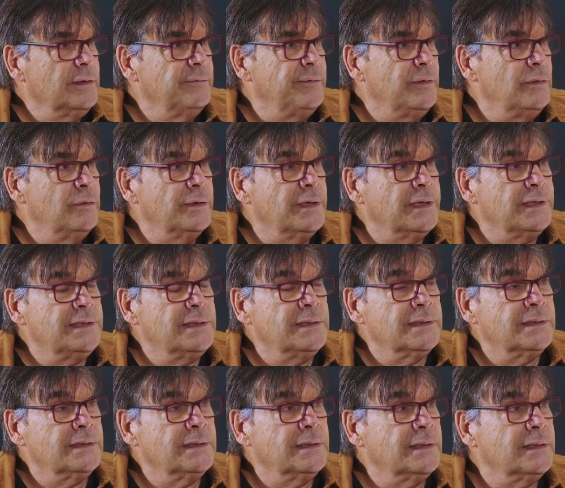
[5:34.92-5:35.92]
If you look at
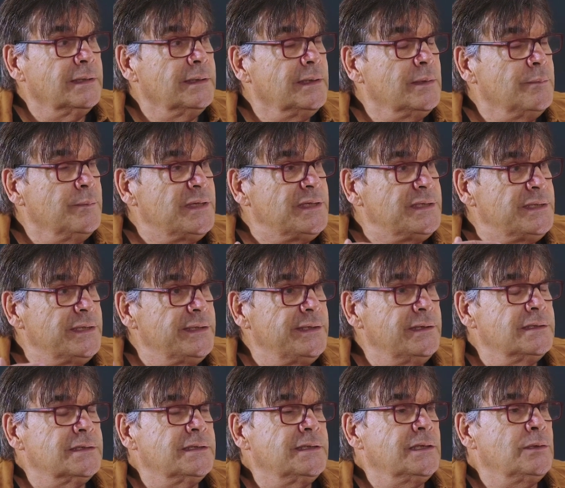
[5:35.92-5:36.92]
the
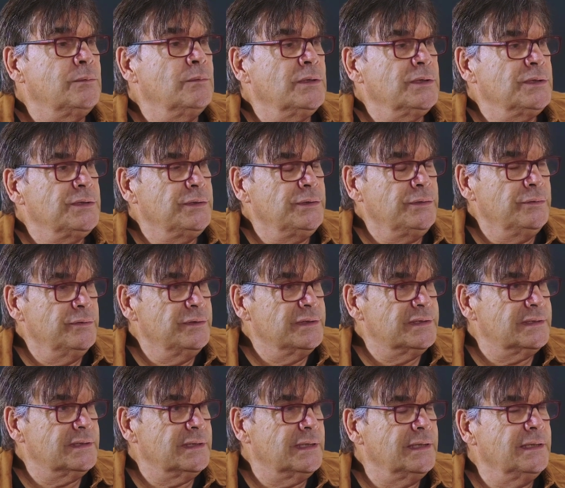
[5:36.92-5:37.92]
materials that was
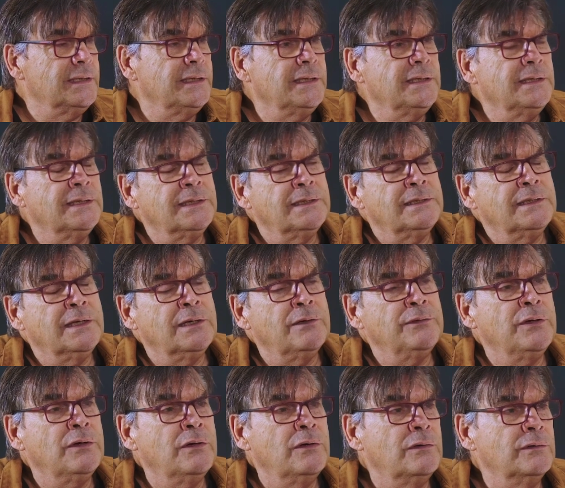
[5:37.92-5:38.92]
used, and then how
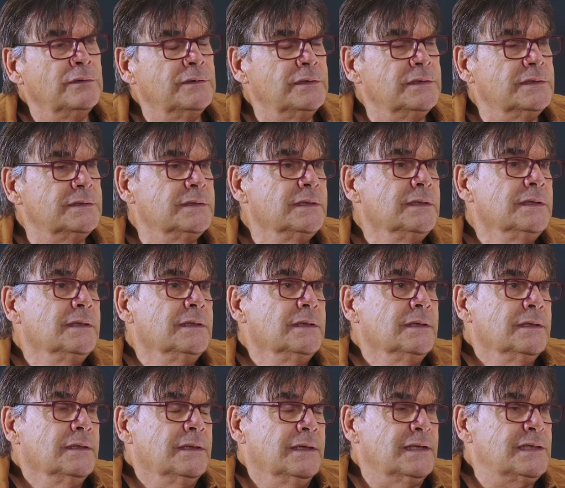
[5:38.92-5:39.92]
the artists
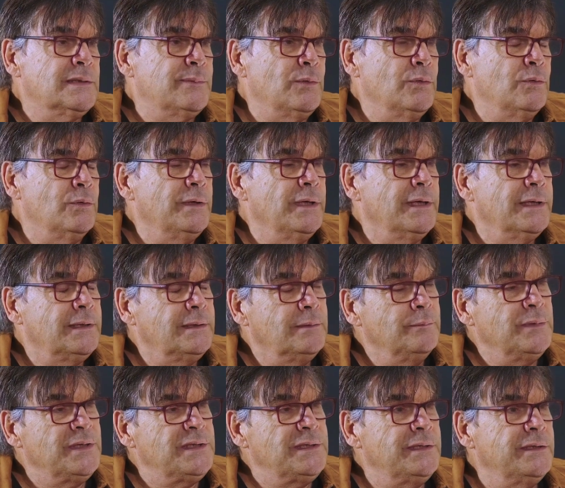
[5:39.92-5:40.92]
explore that
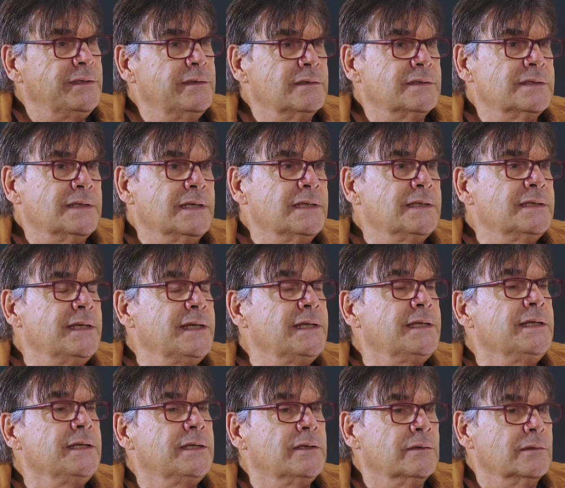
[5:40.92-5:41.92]
materials and
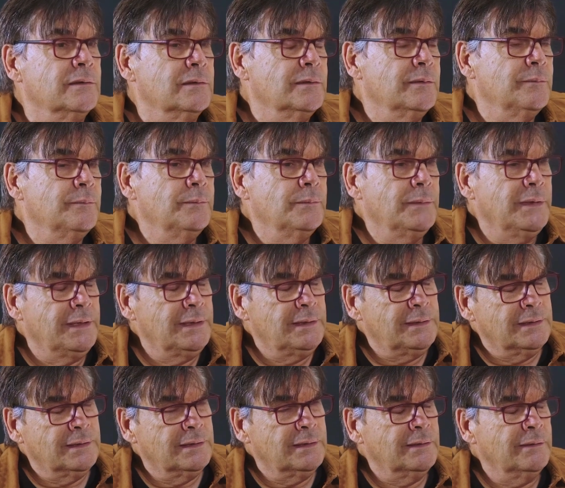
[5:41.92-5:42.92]
technical,
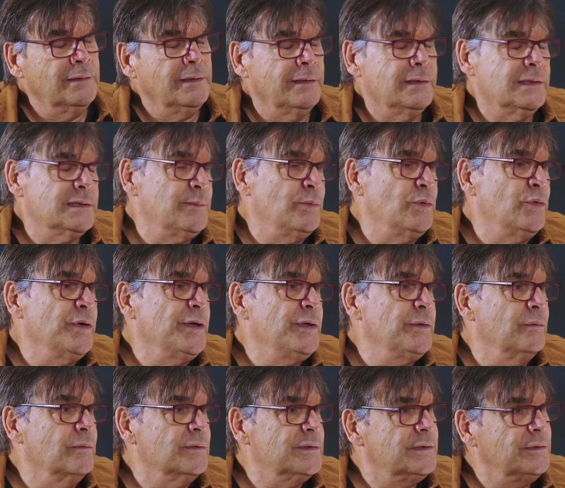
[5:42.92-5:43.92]
explore it
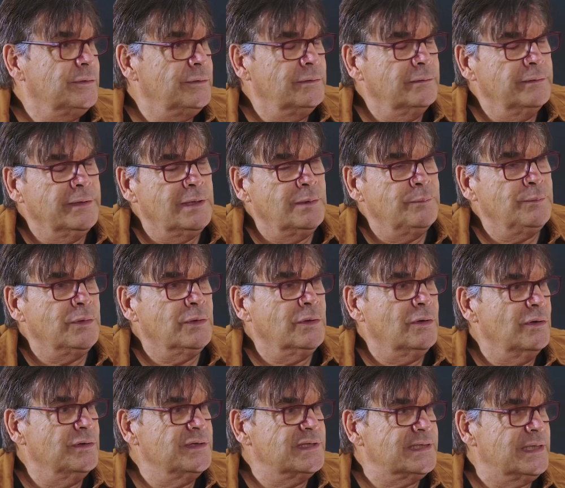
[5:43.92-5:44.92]
also to help the
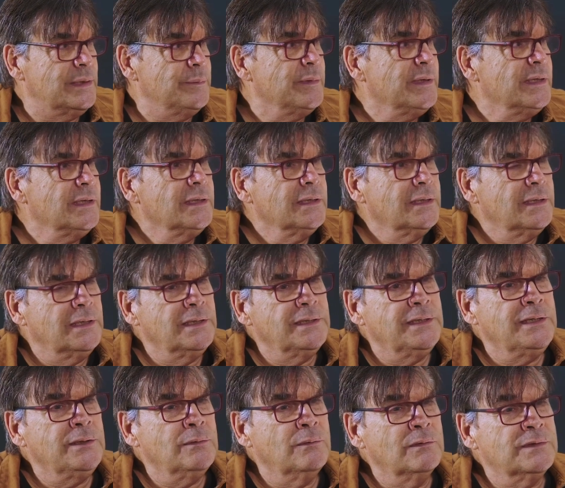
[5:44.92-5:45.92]
concept. And
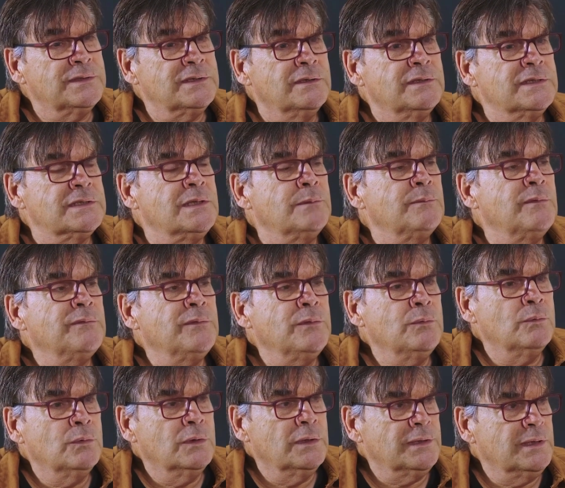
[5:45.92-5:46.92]
then also in some of the
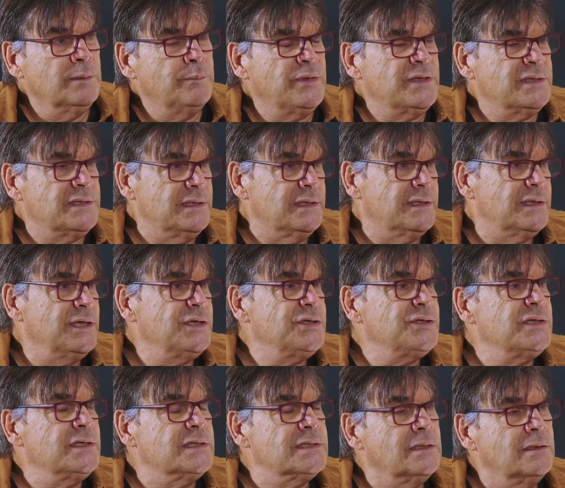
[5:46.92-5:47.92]
work, the
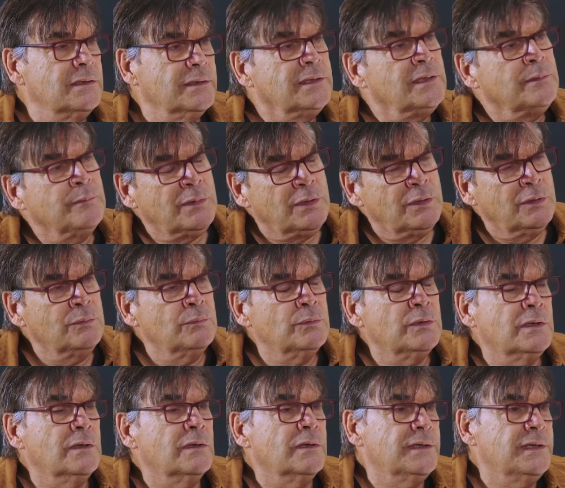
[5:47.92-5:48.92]
presentations, like in my own
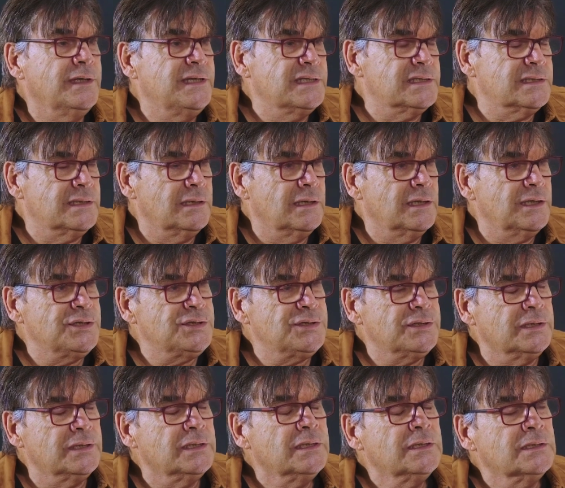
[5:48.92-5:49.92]
work, like the
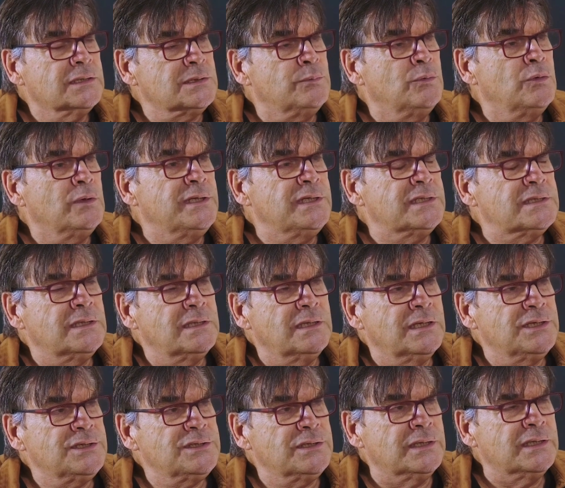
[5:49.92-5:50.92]
installation, small
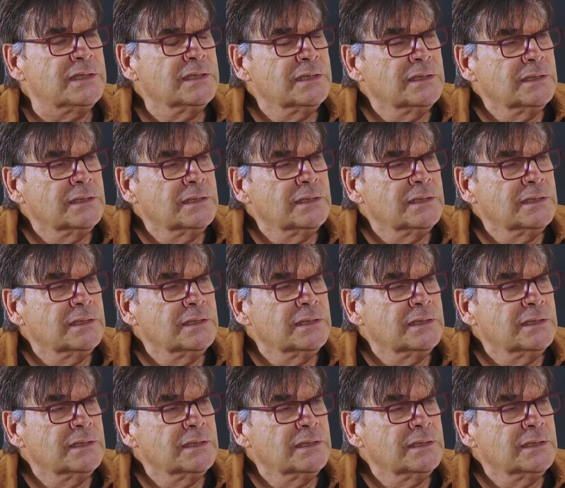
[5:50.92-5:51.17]
installation.